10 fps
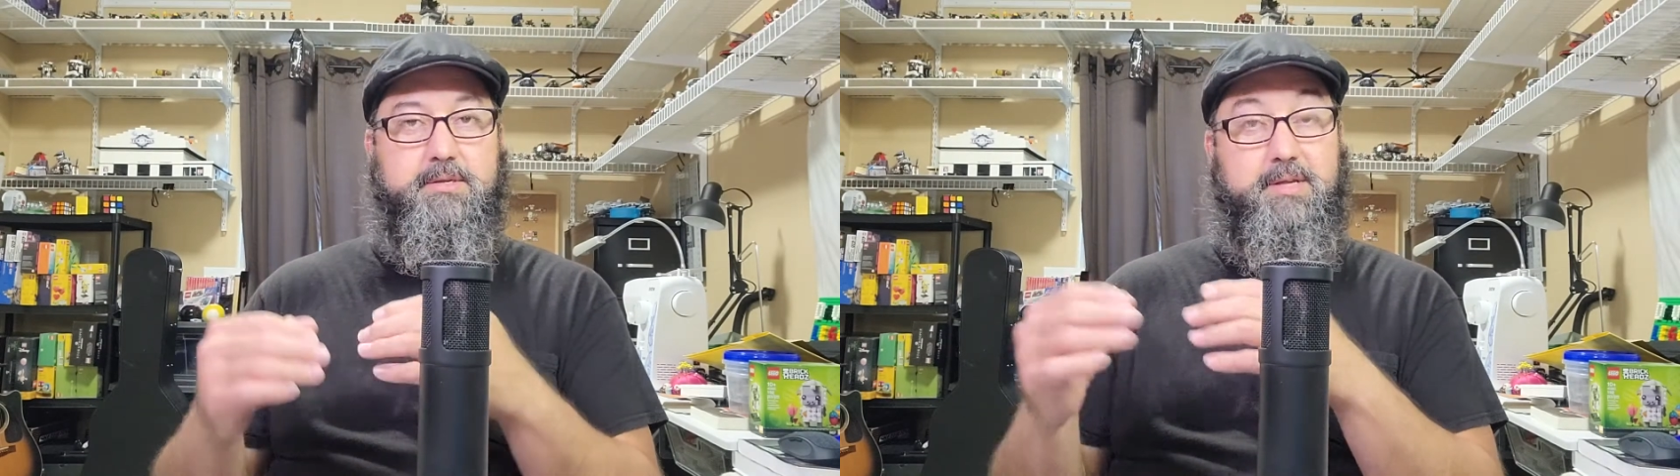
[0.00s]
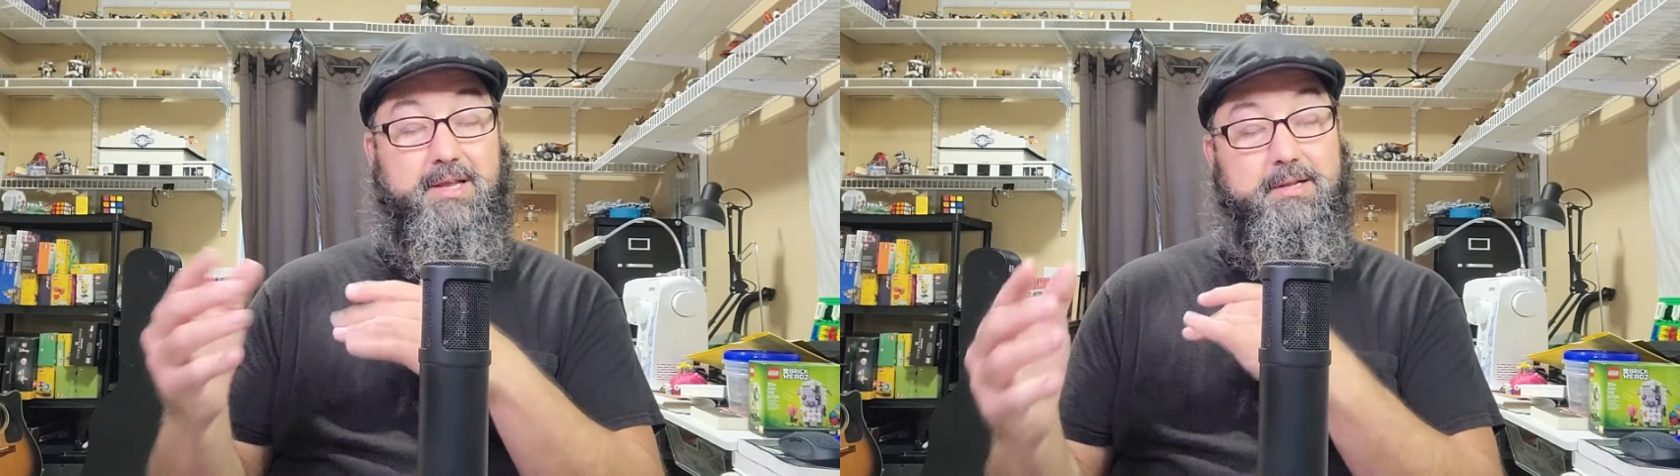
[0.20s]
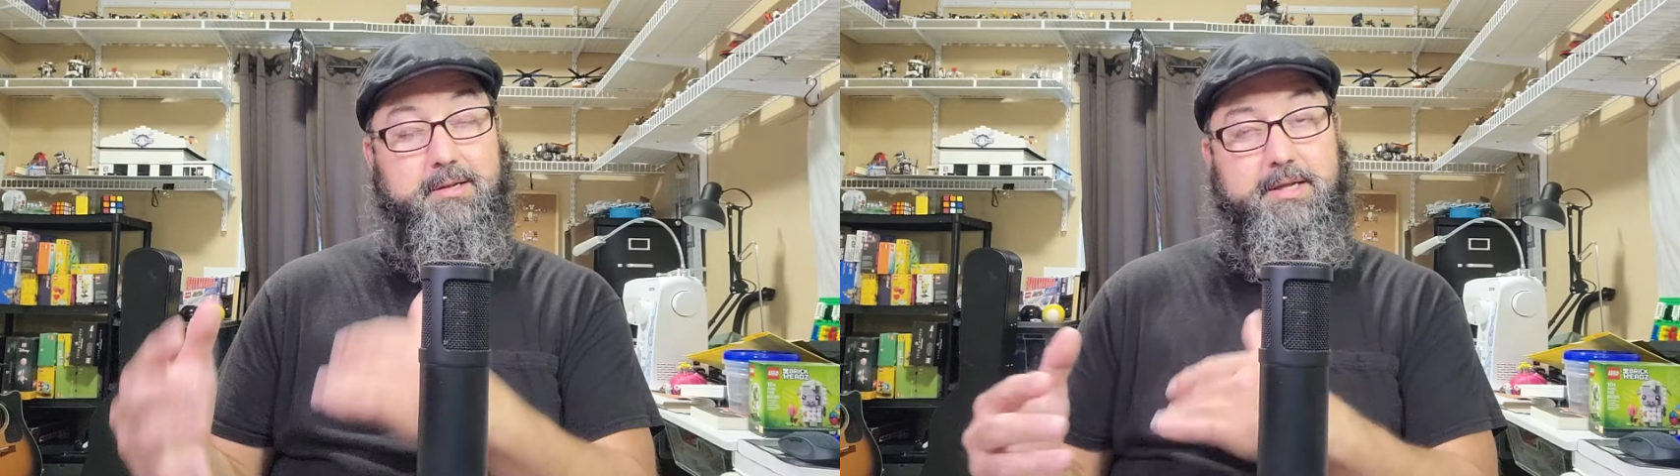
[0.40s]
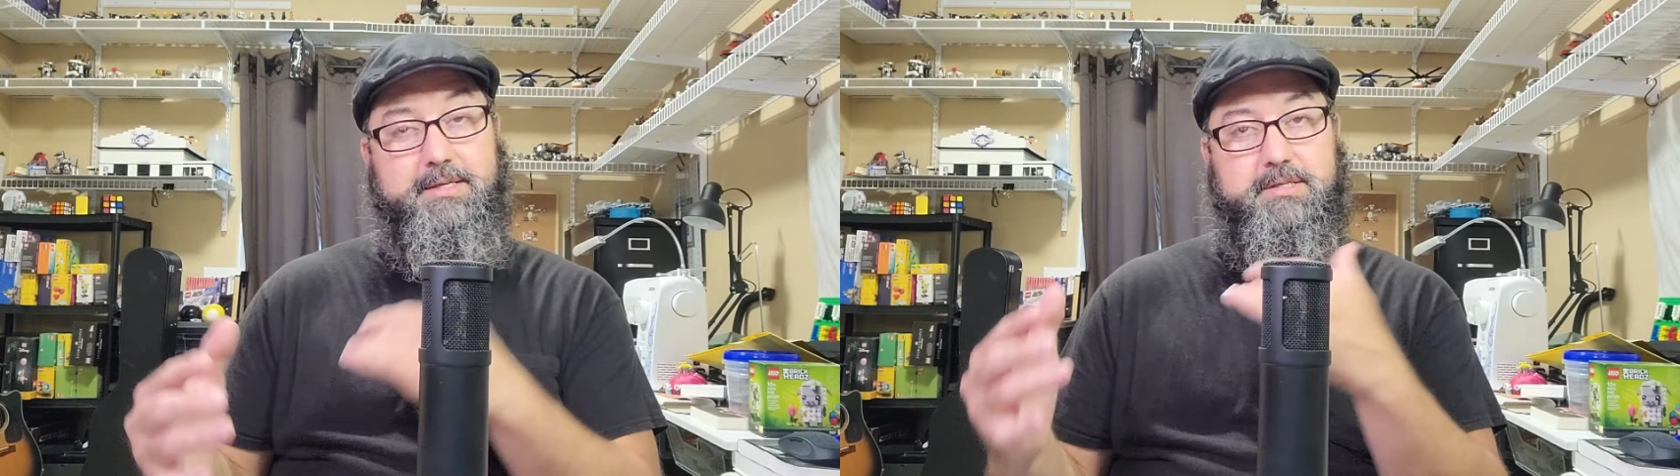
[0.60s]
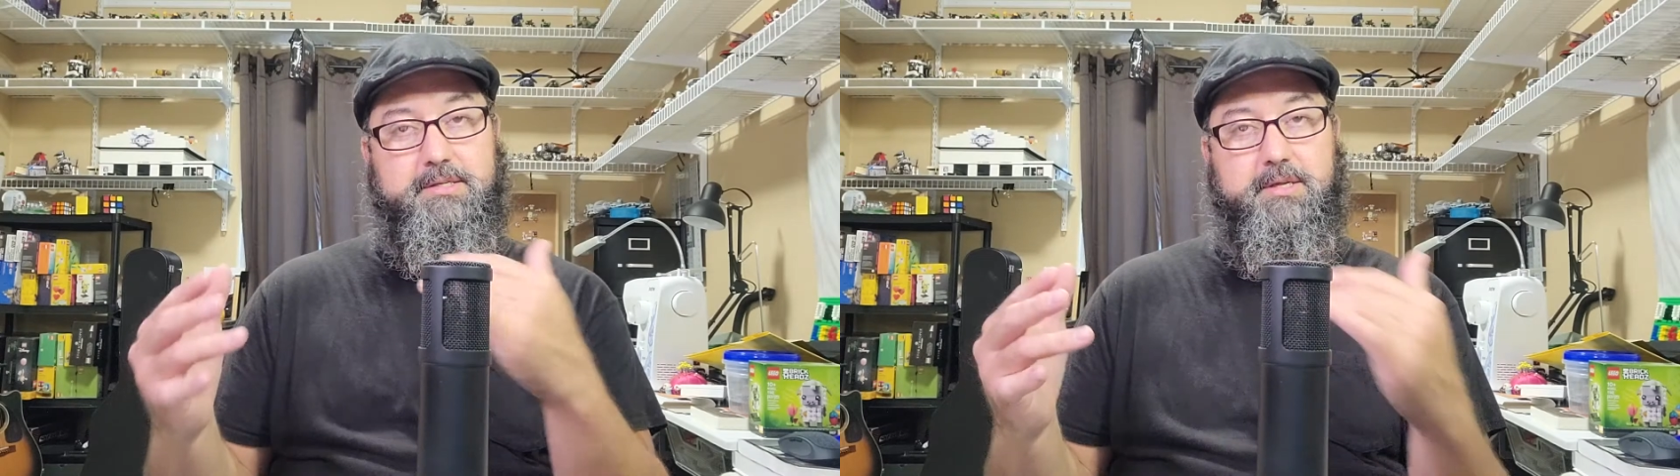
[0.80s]
and at
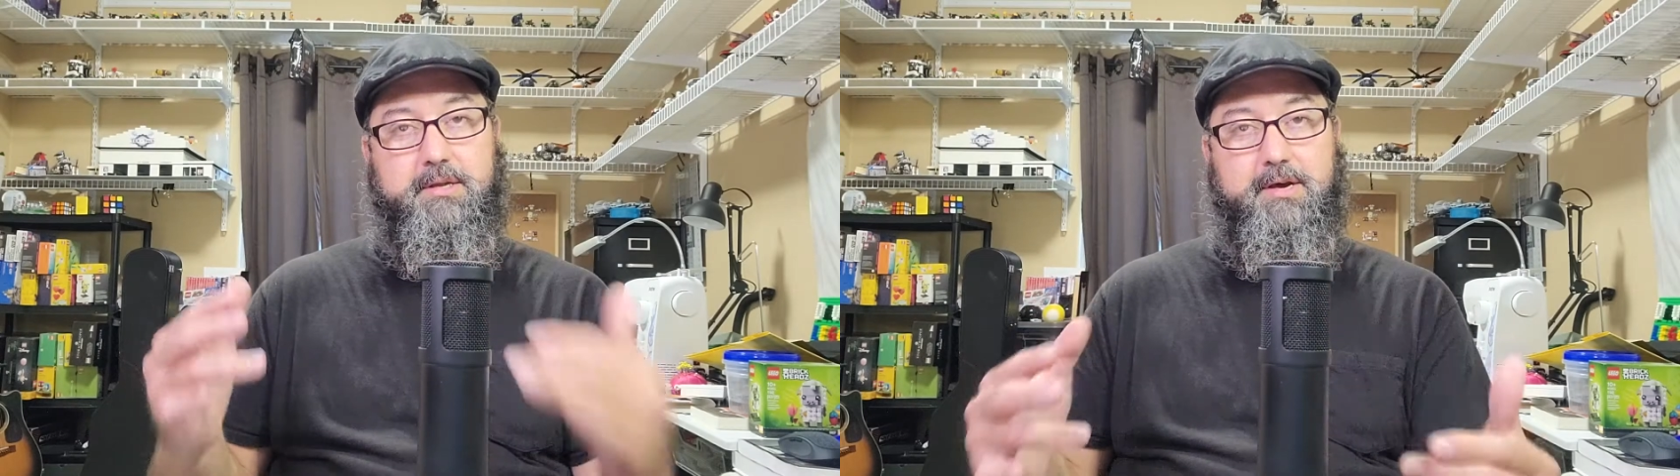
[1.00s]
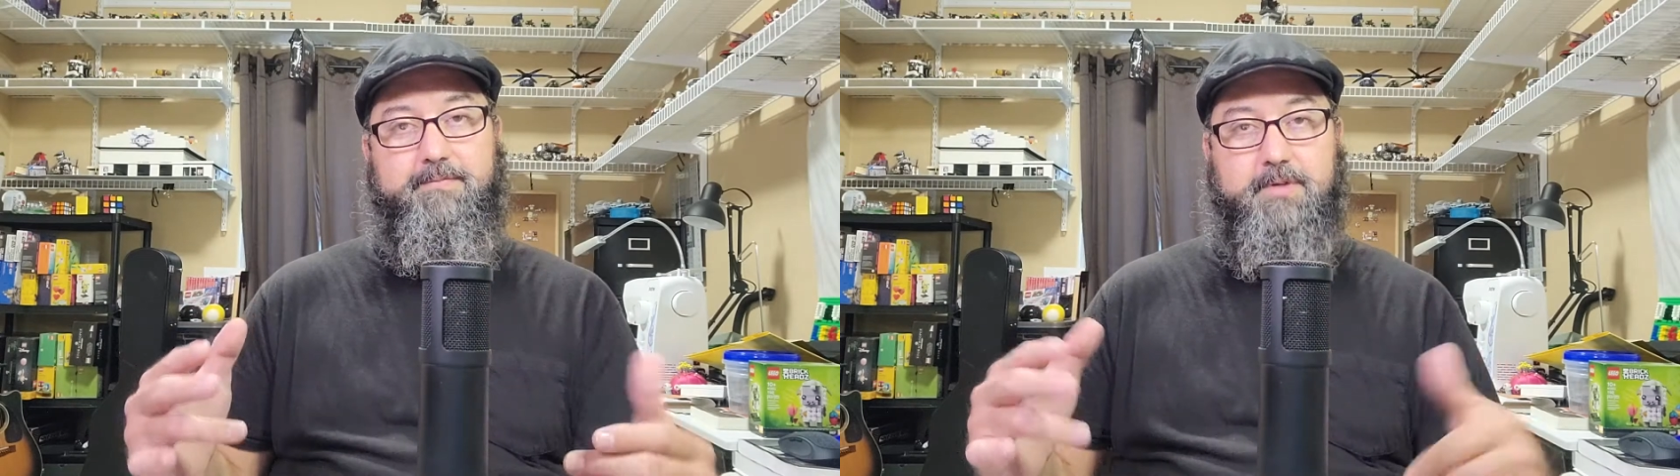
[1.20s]
least it's enough